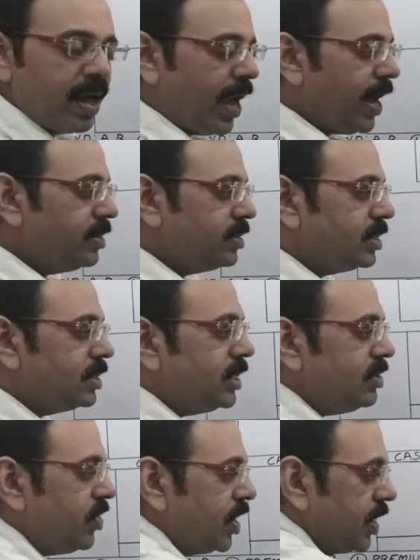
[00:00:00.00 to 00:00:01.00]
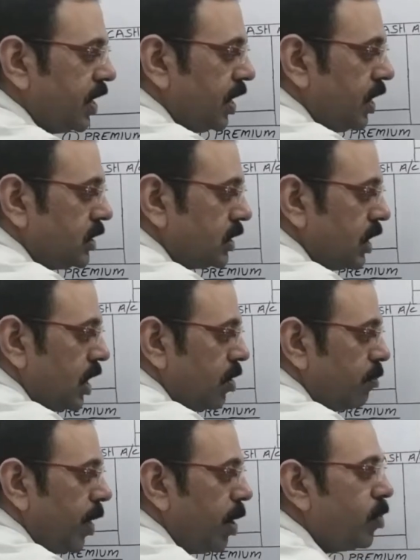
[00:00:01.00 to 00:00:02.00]
And third one is
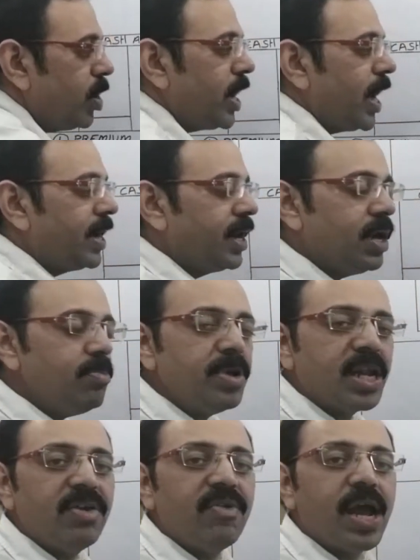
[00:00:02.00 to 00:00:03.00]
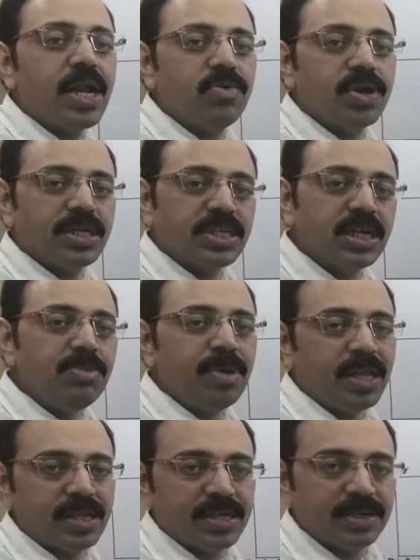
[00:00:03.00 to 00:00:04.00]
memorandum revaluation
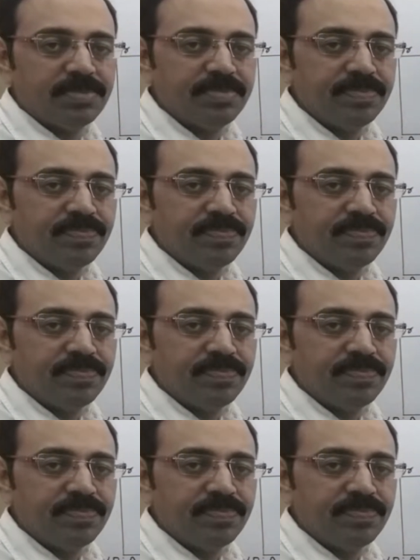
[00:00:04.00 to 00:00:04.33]
method.